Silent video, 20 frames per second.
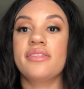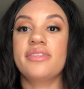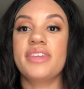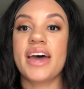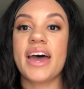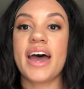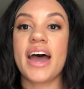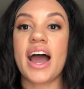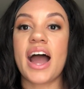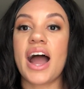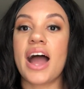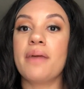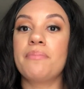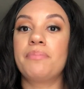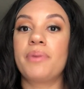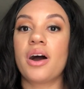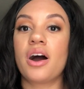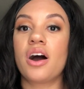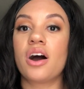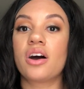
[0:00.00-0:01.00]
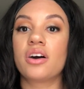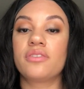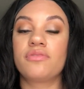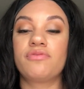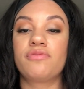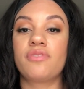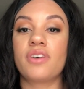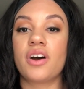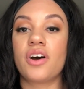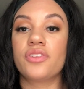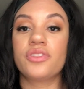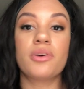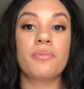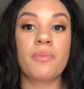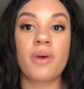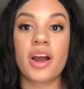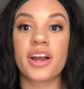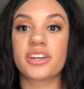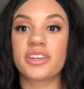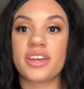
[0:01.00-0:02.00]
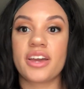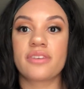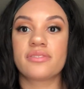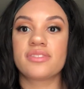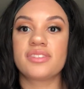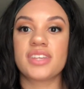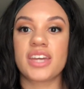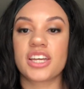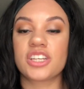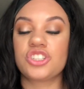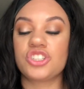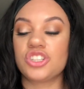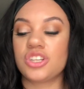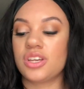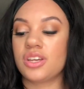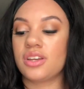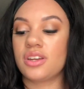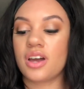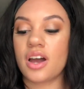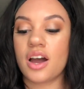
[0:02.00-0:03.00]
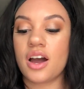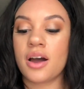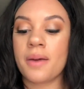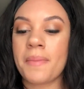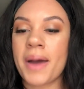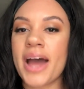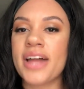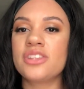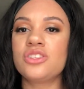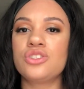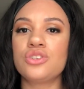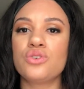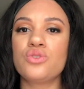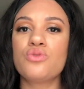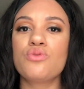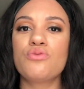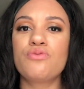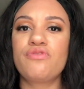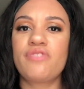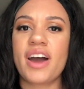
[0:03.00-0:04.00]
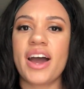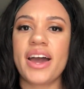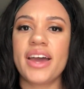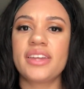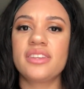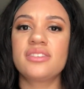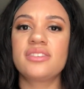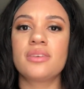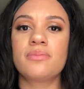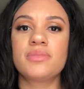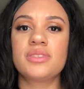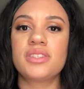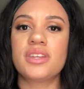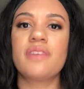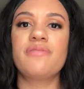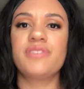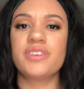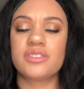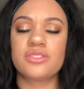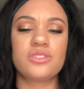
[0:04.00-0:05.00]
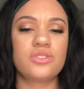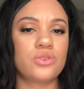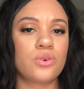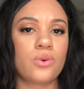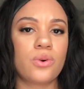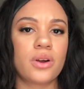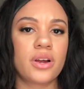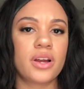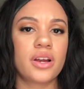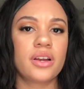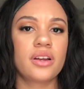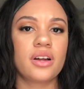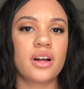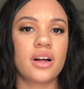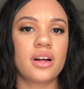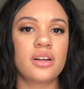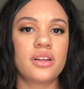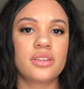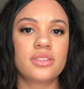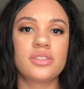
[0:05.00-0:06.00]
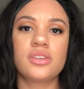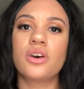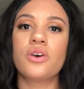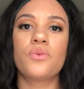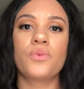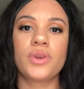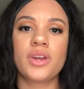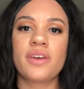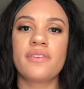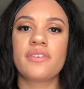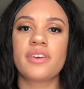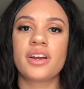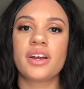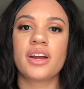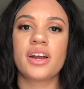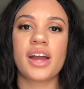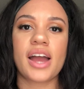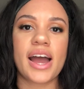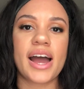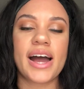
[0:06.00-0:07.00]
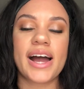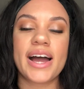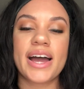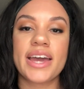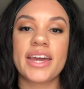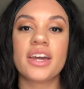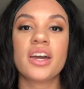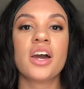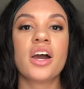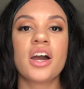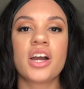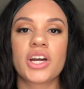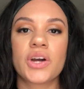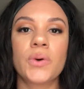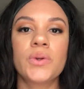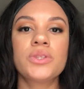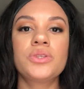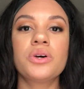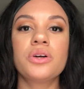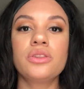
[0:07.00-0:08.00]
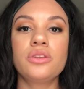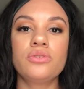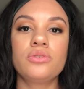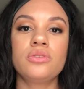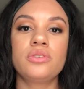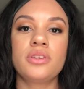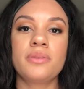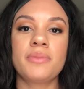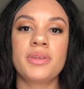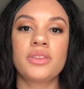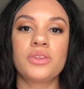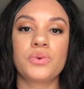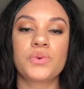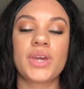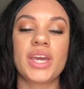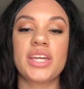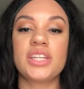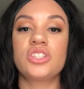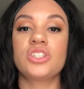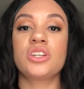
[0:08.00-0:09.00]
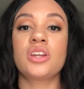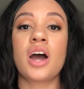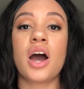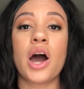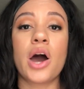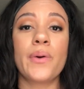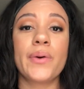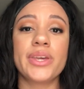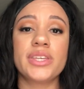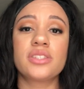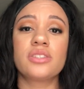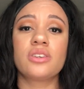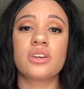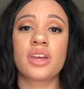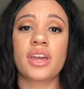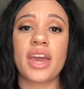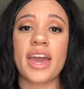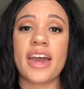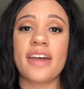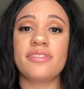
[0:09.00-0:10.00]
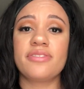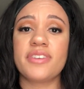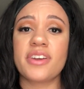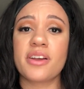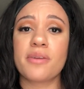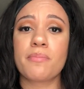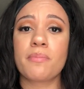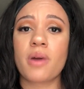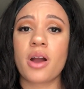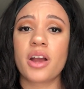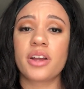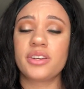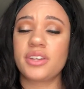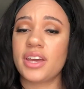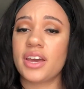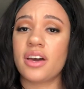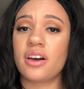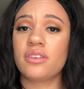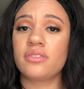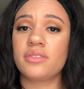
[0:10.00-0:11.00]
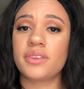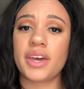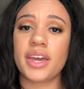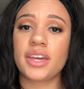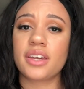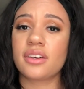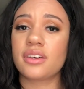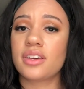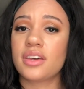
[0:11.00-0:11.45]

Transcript: that I bought on the markdown section. I do find some stuff in store. So whenever I go into a Lululemon location, I always look at their markdown like